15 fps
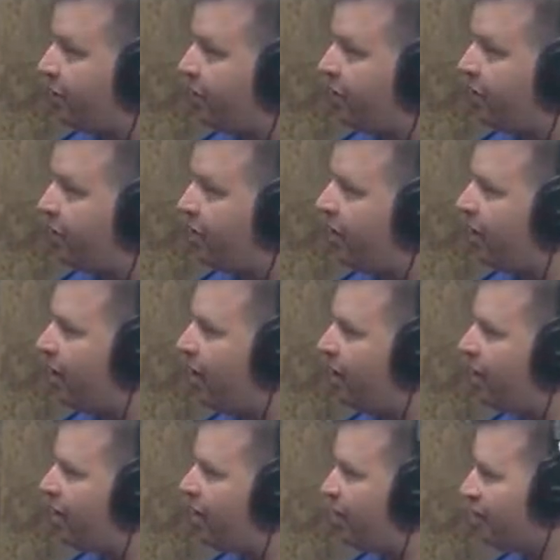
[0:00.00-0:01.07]
and
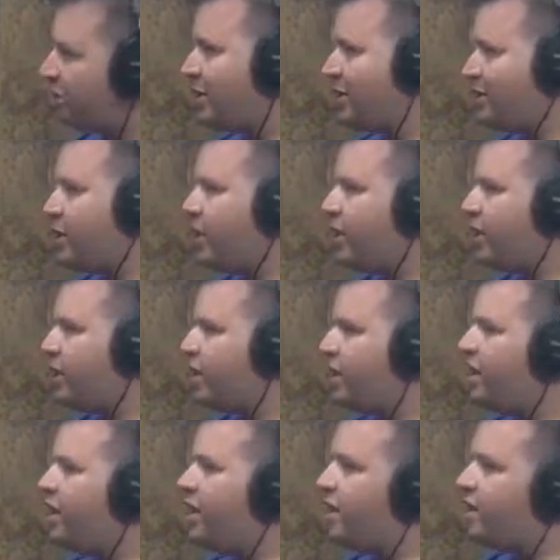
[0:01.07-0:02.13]
then that's where I started.
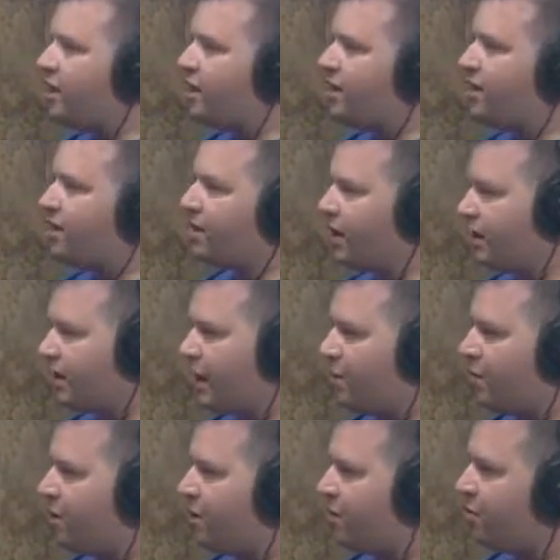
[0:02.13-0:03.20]
And then I
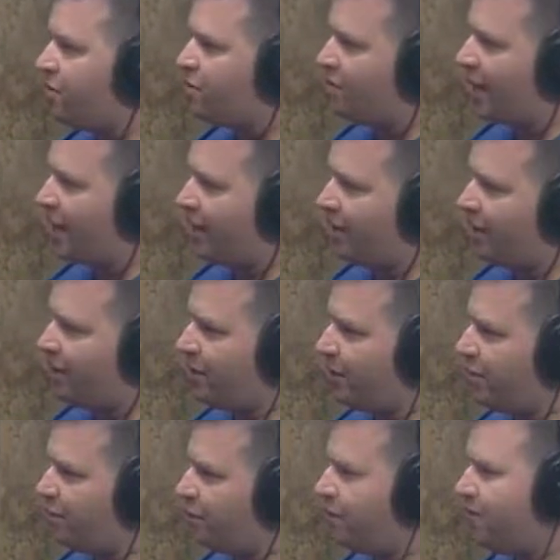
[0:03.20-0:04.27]
wanted to move back and be
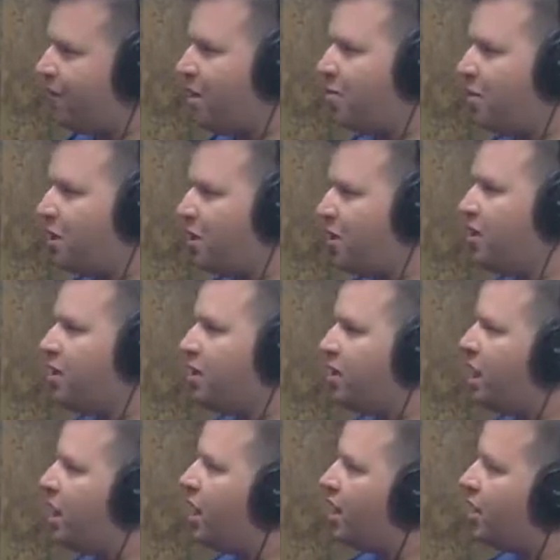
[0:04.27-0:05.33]
closer to family.
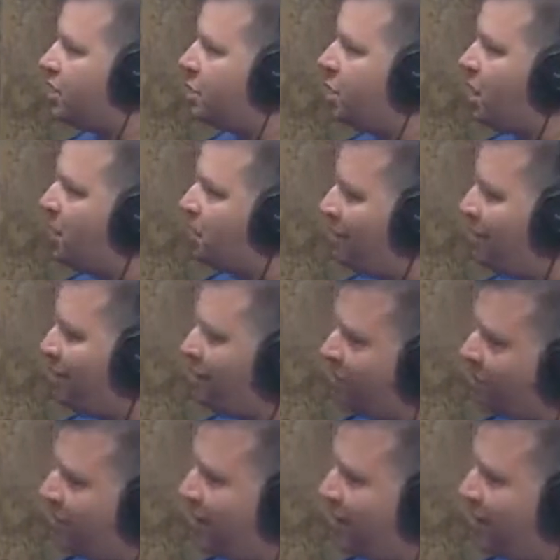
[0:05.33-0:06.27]
So I moved.